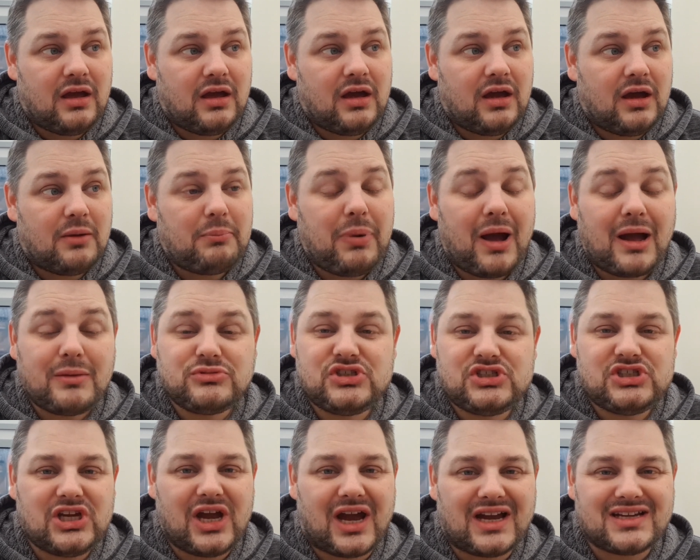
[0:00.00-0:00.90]
but I'm
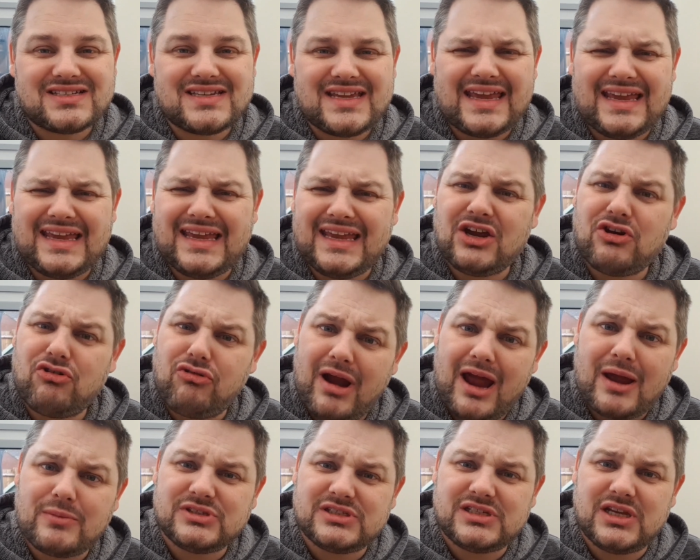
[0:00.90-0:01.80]
just eating
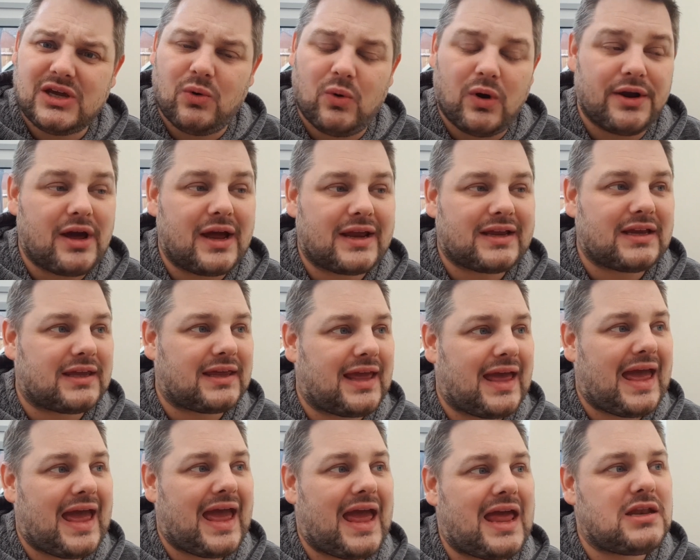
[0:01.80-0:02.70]
crap still, and I
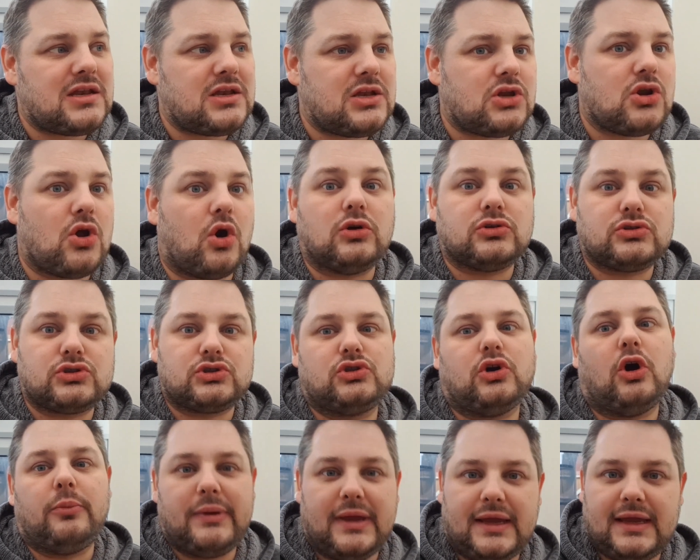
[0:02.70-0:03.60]
cannot
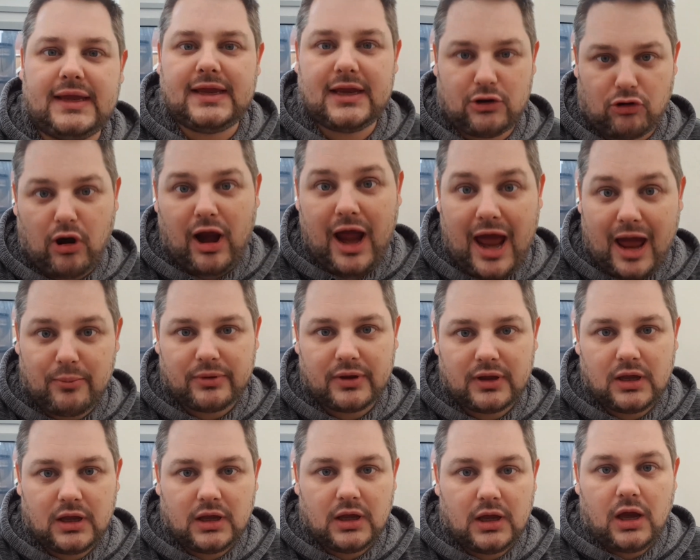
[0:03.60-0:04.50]
stop eating crap.
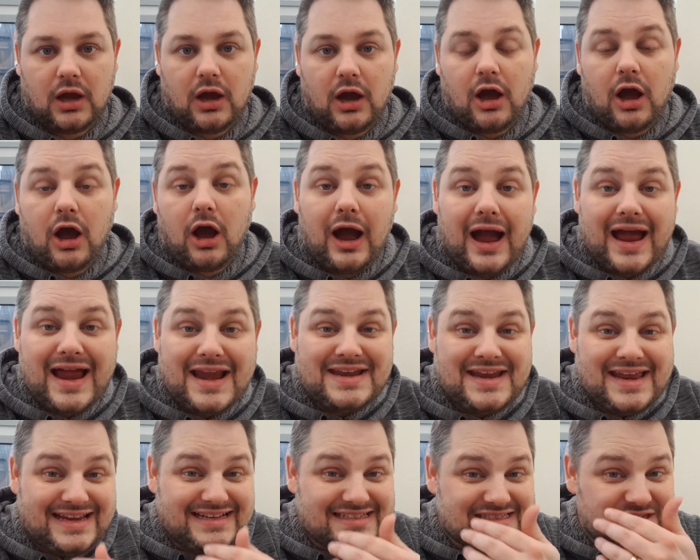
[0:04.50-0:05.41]
I
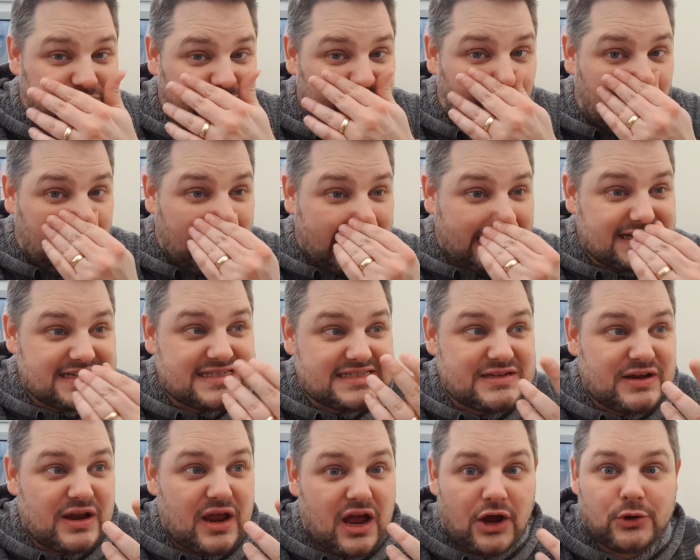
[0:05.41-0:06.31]
need to find
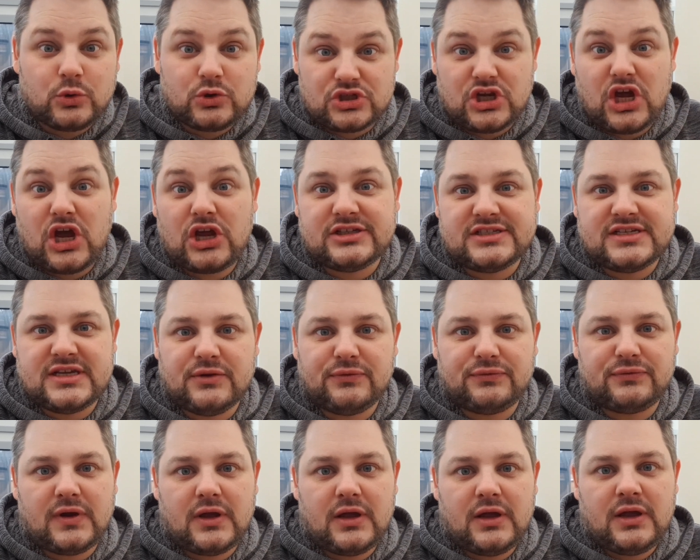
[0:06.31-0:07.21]
an
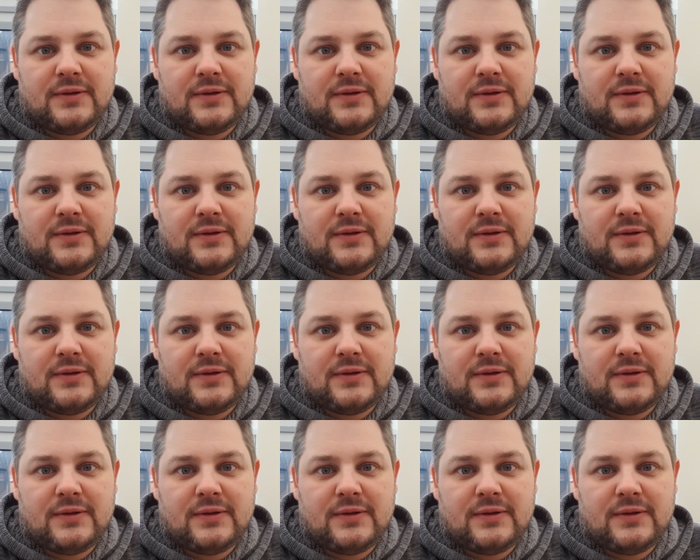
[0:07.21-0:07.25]
alternative.